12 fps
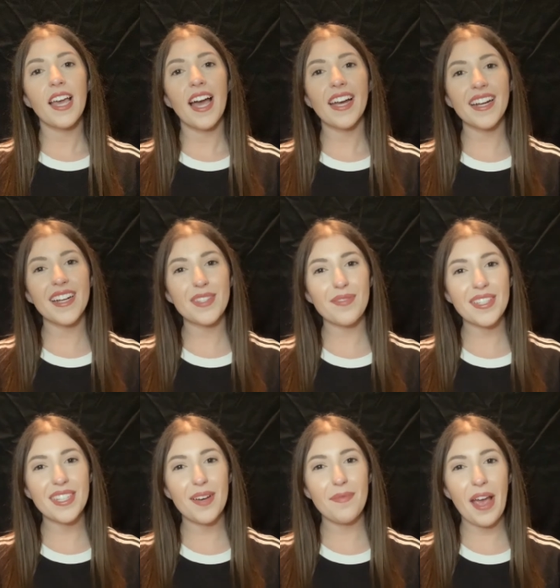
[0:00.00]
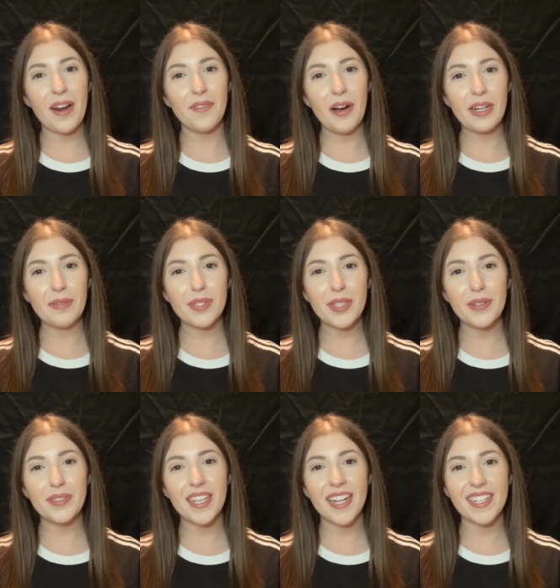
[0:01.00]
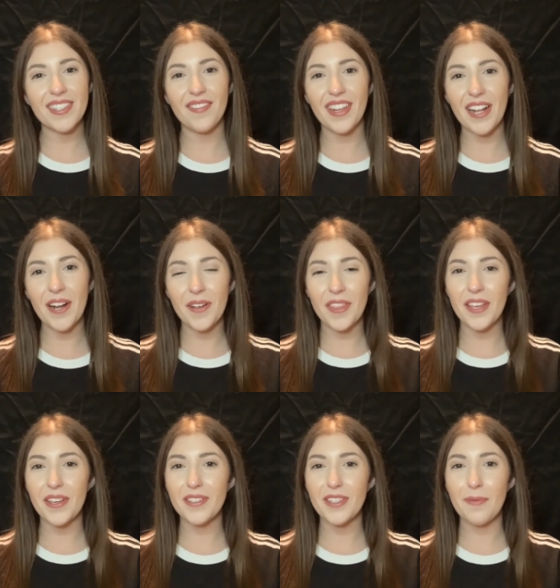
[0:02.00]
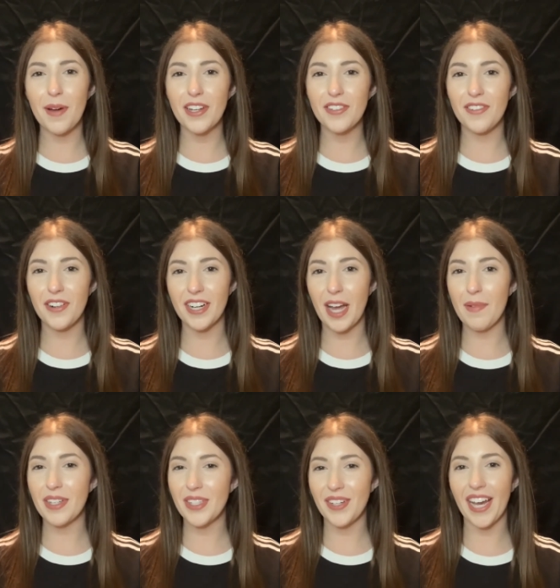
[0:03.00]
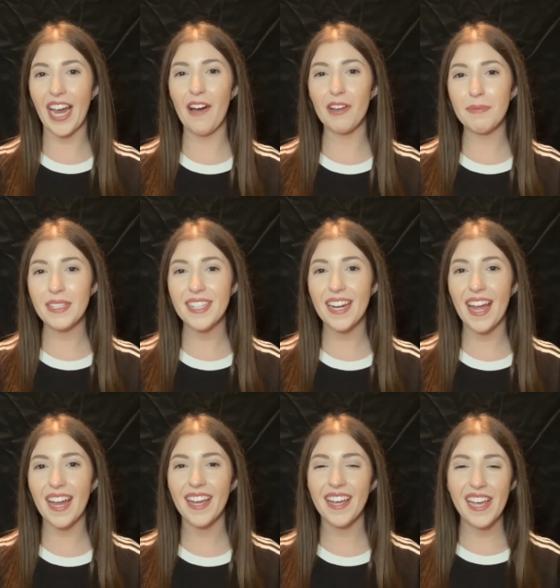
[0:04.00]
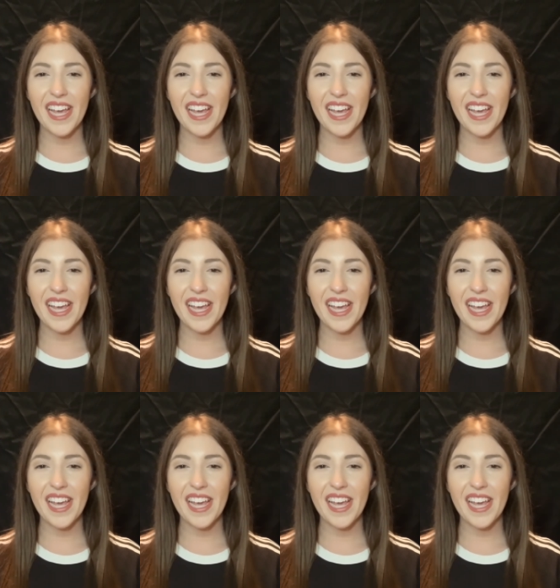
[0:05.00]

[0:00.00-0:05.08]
Hi guys, what's up and welcome to today's video. Thank you so much for coming to hang out with me today.